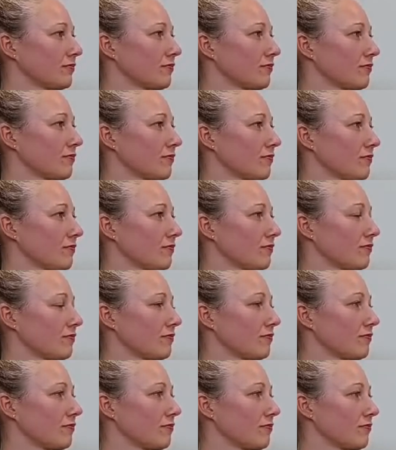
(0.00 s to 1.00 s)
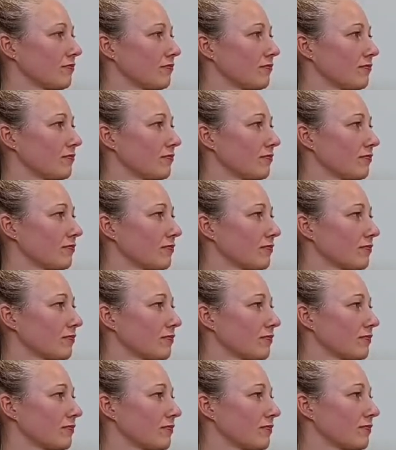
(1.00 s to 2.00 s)

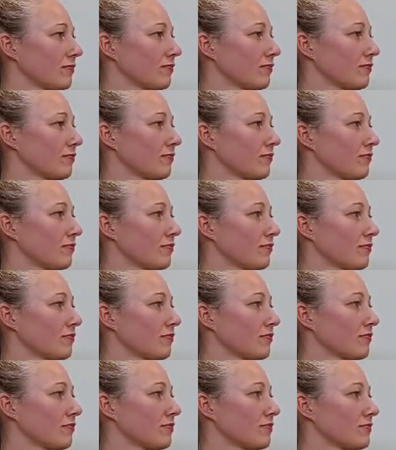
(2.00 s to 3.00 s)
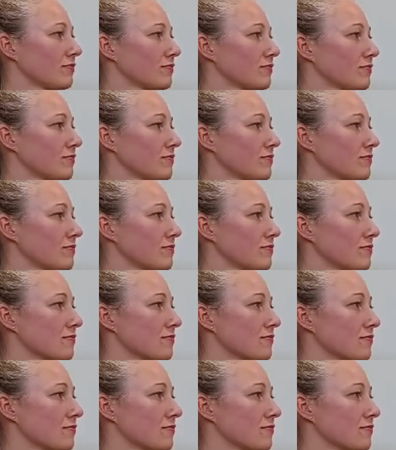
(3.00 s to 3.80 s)
(silent)